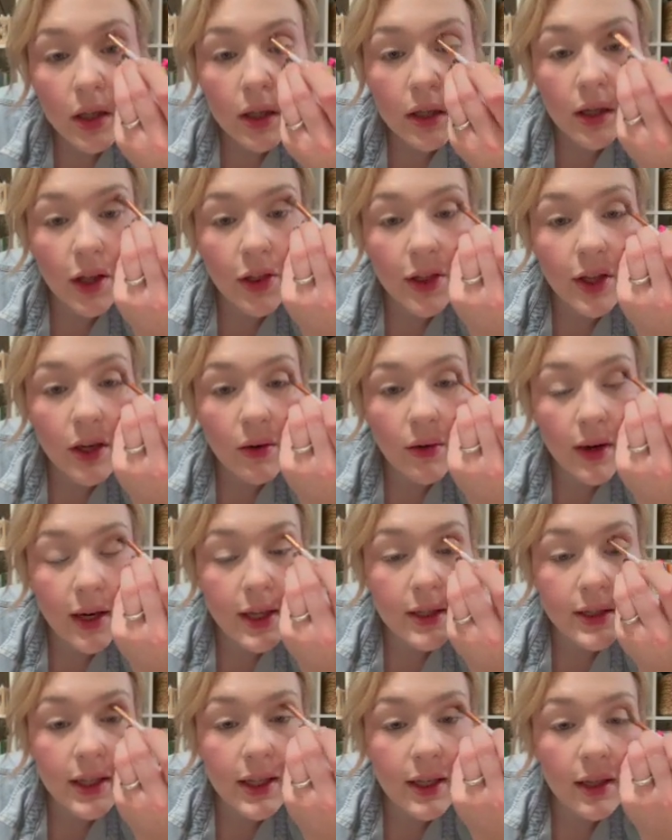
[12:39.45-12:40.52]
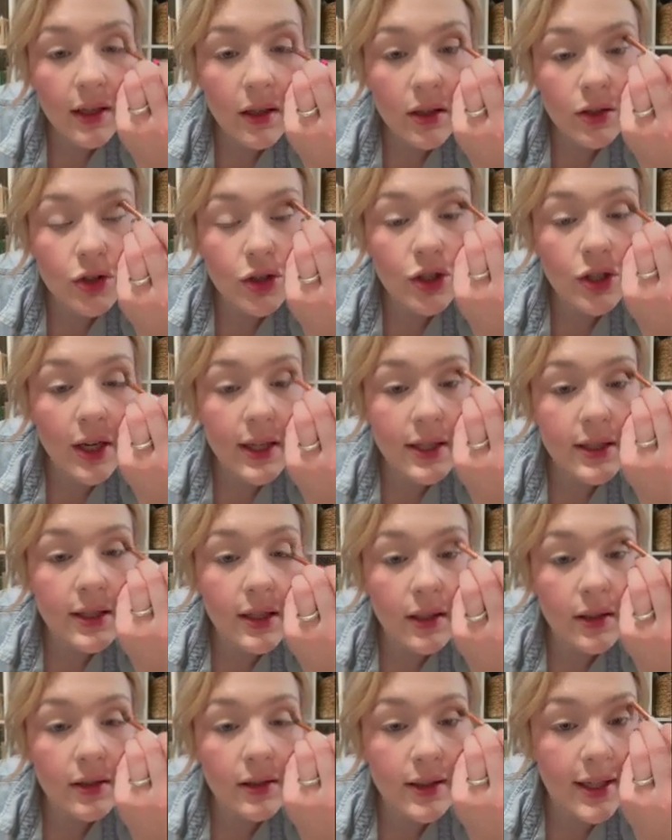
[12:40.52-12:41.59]
Nothing crazy, just
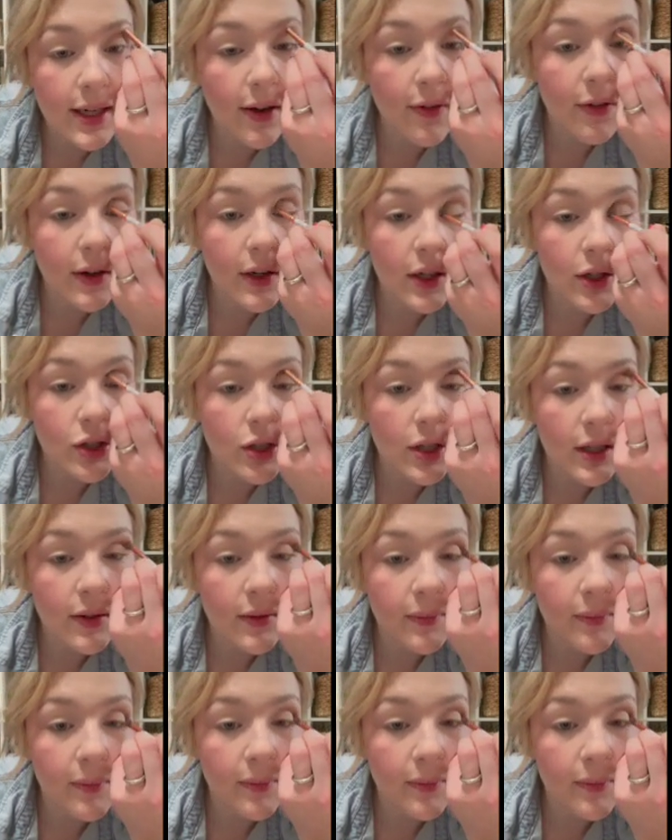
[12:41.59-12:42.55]
definition.